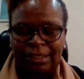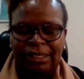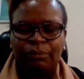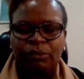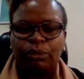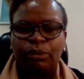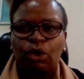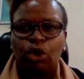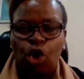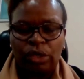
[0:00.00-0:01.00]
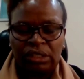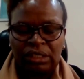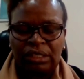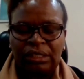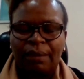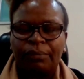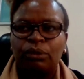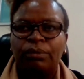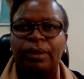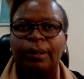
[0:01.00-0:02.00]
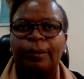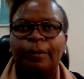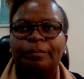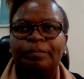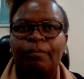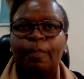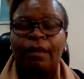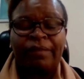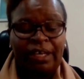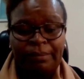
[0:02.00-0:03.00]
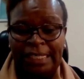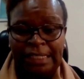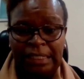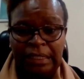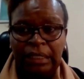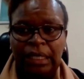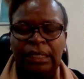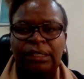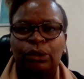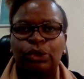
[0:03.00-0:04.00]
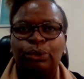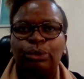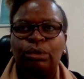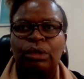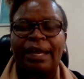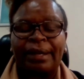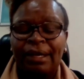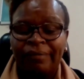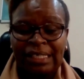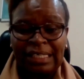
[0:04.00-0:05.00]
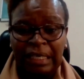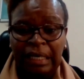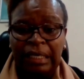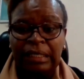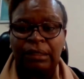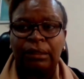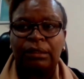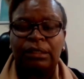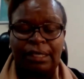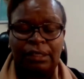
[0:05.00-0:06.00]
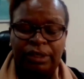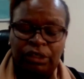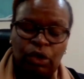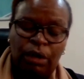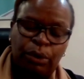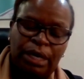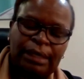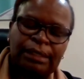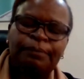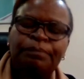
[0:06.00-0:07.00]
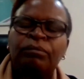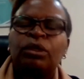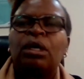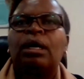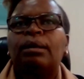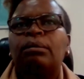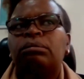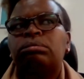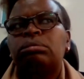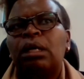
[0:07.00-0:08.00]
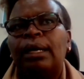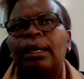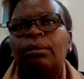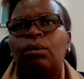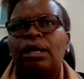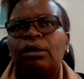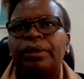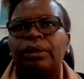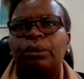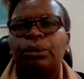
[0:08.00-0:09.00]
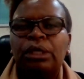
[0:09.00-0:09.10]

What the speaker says: in terms of the cost, in terms of the viability, and also relevancy in that particular product. One of the good